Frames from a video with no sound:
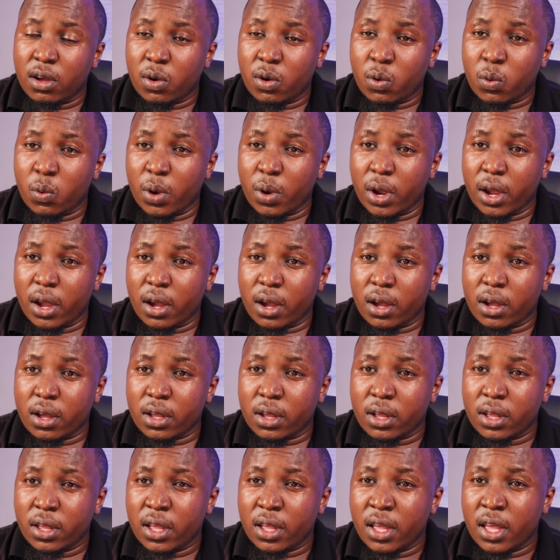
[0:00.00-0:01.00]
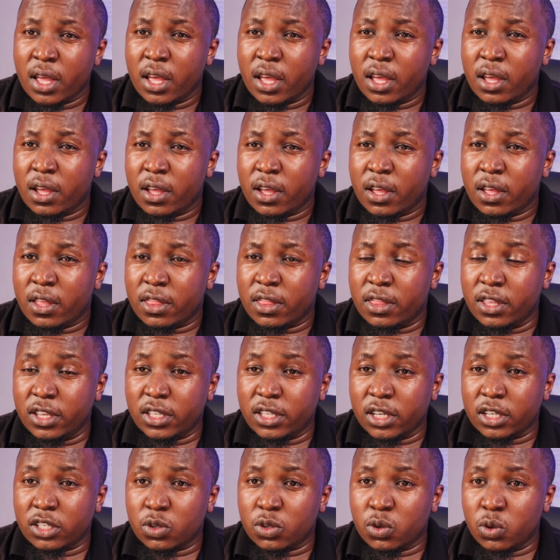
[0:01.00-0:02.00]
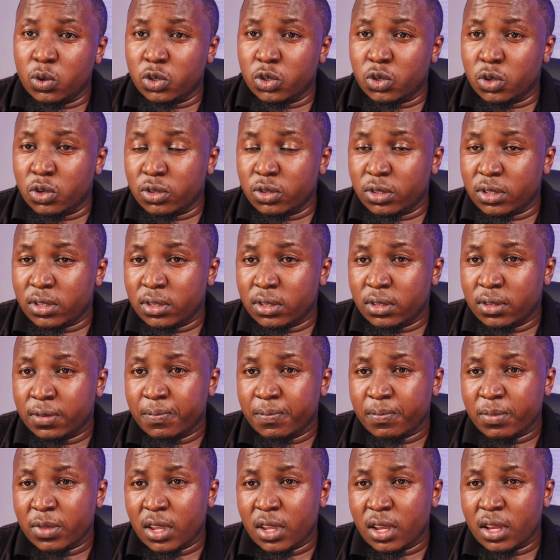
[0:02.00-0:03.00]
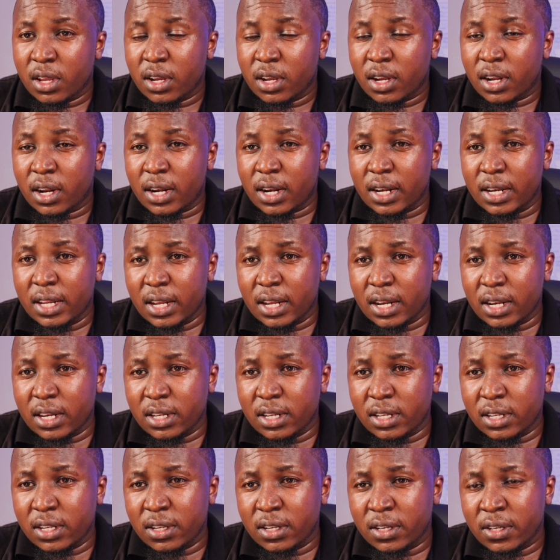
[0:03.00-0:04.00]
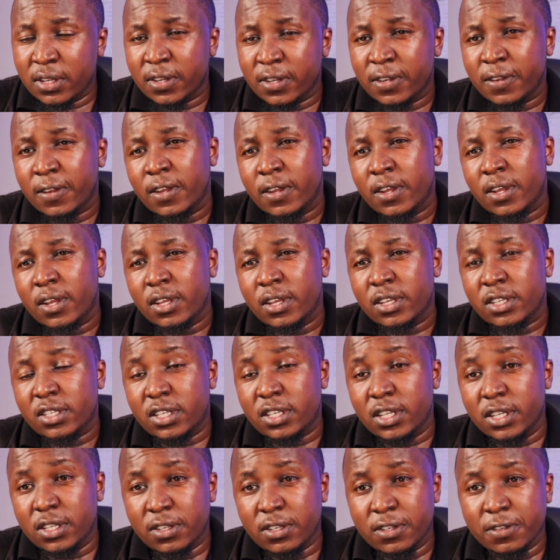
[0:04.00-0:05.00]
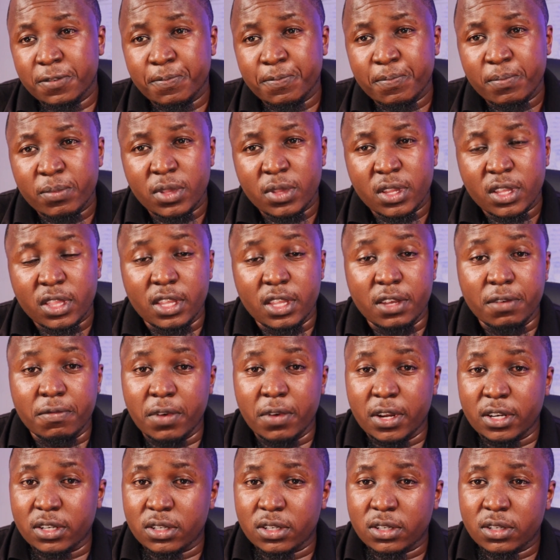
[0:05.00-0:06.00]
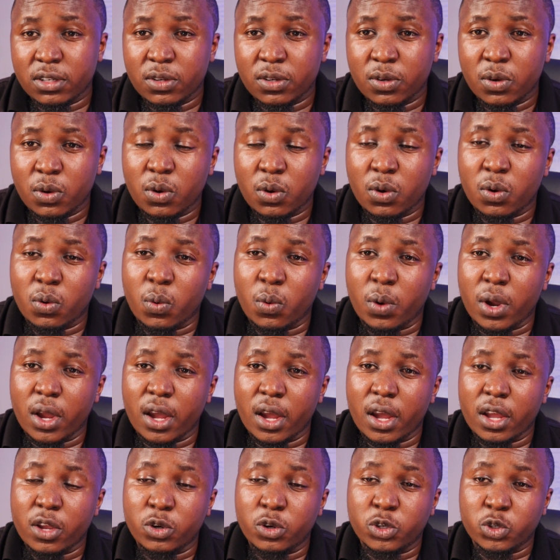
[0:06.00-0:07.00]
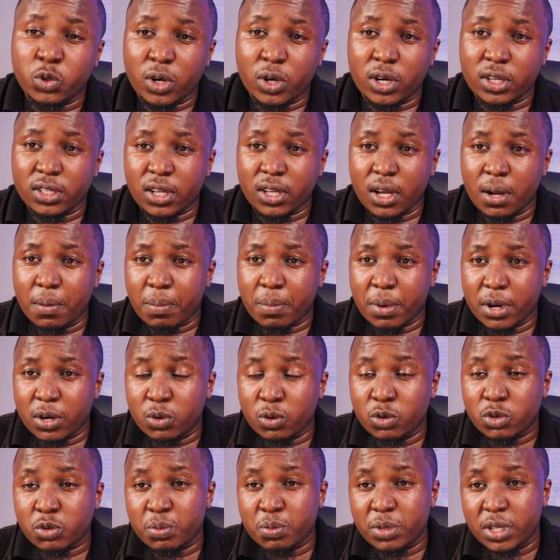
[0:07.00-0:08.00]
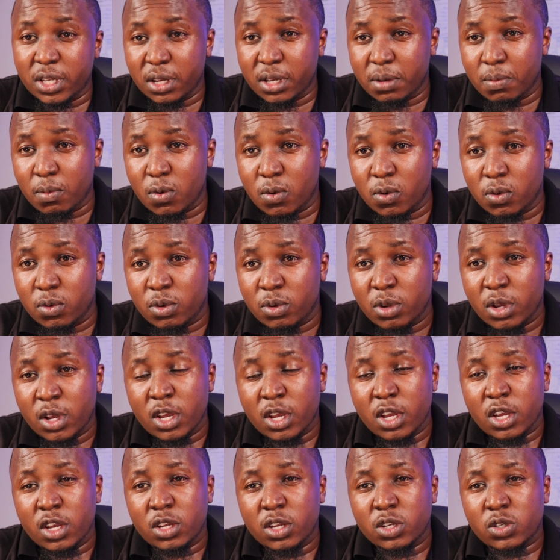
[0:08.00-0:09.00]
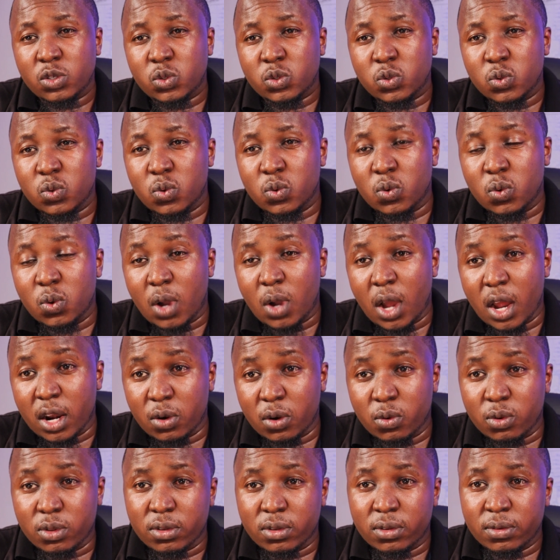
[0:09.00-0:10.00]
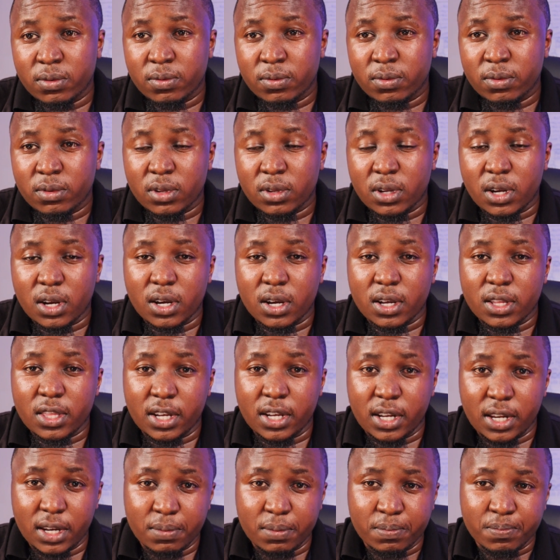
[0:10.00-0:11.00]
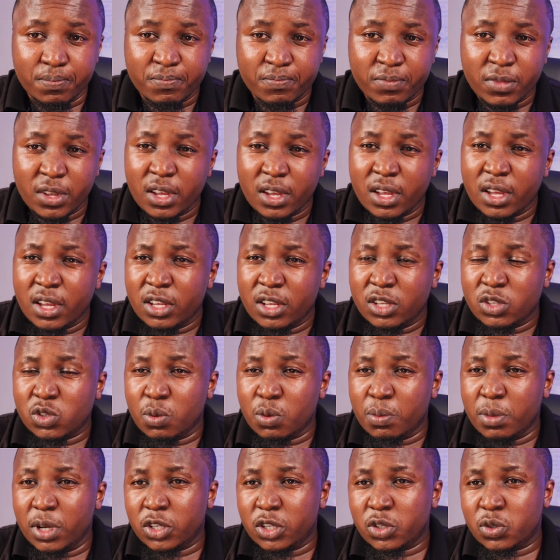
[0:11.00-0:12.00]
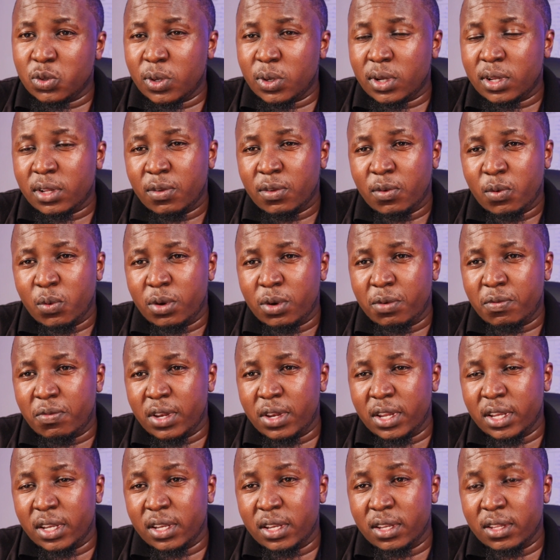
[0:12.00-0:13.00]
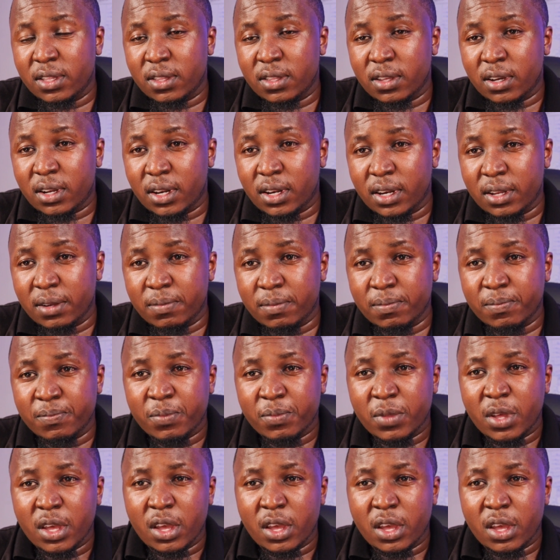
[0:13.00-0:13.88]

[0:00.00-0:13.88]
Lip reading: where these exclusions clearly state the event where your insurance company won't be able to handle the claim. So make sure when filling in the claim